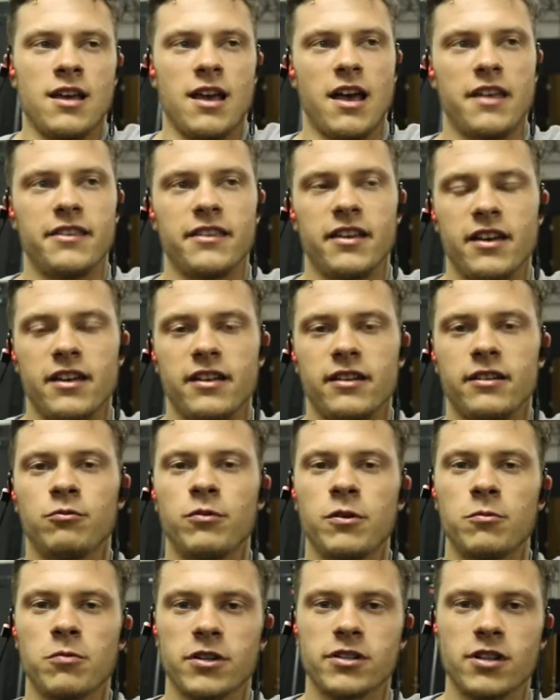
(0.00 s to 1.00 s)
And then
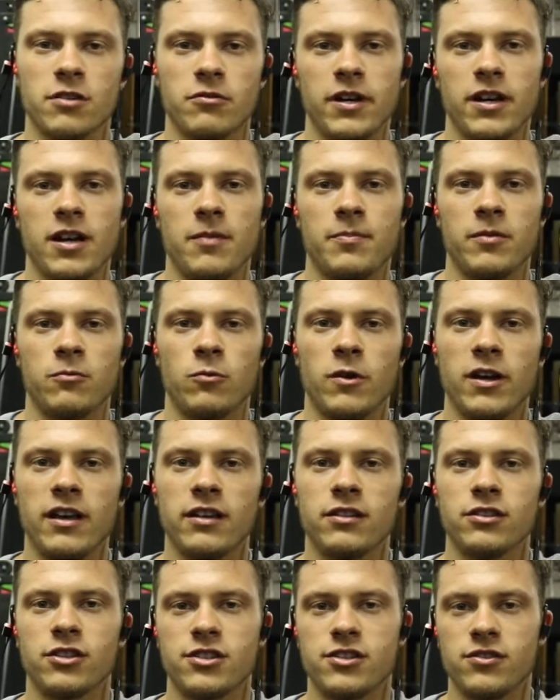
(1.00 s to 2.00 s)
we worked our way up in
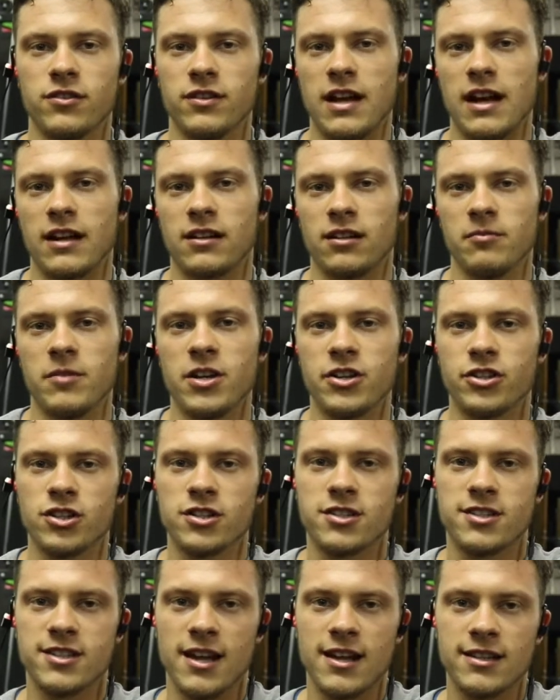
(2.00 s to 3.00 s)
weight, just doing acclimation
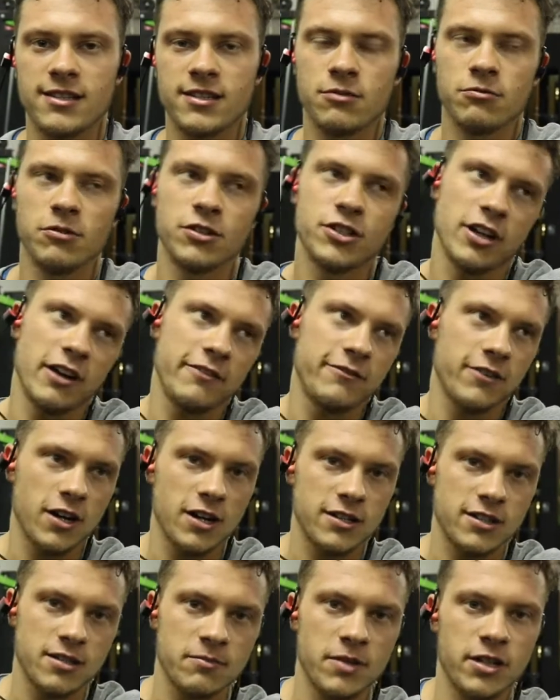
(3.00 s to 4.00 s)
sets, which I
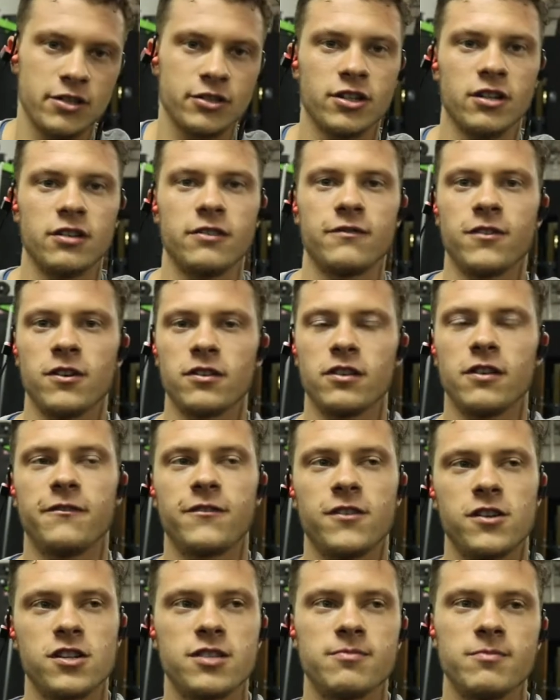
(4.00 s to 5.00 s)
forgot to mention for the
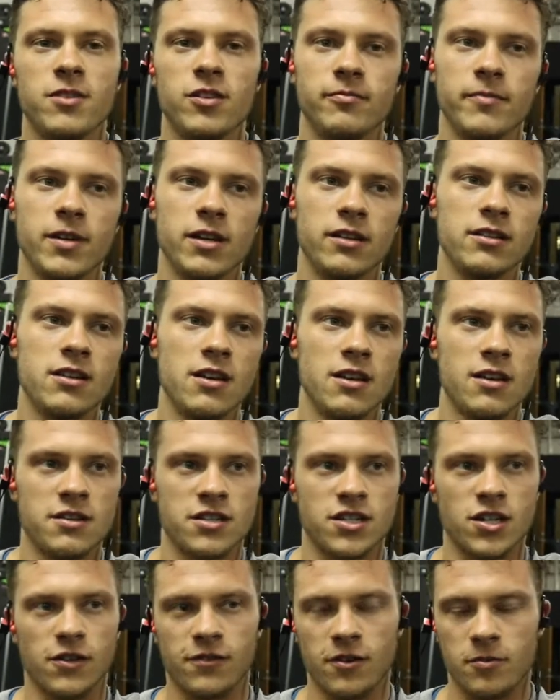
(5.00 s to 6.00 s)
first movement.
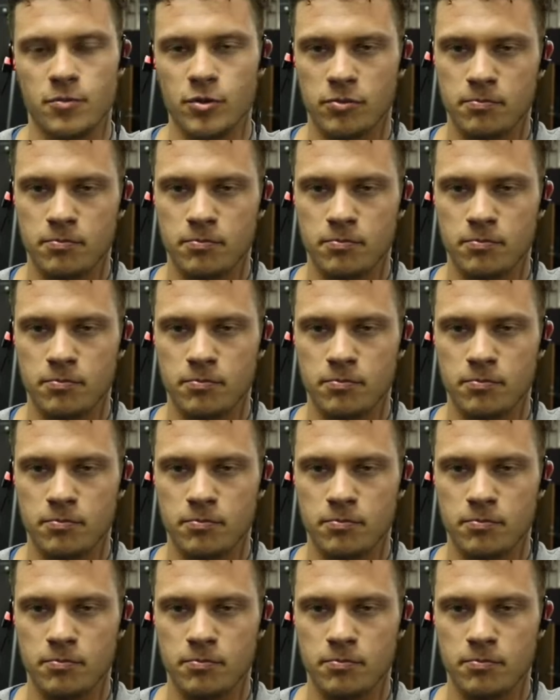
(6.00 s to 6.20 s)
So for